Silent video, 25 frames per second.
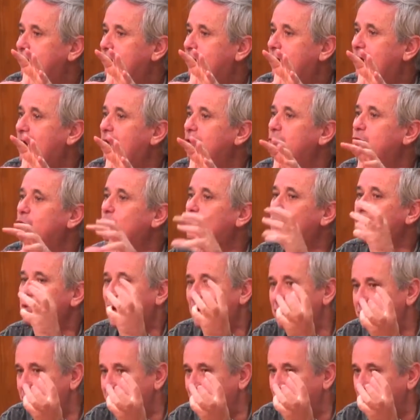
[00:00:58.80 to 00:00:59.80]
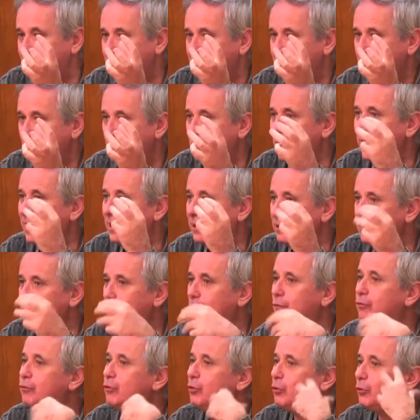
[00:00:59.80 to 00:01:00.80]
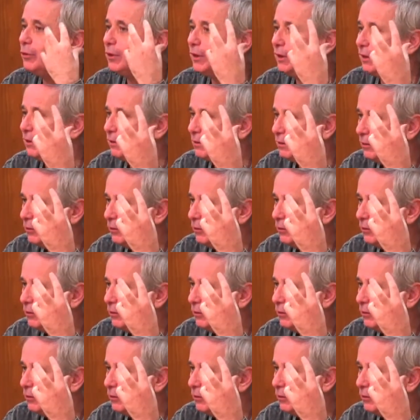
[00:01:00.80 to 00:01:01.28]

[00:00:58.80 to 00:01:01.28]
cartographic way of looking,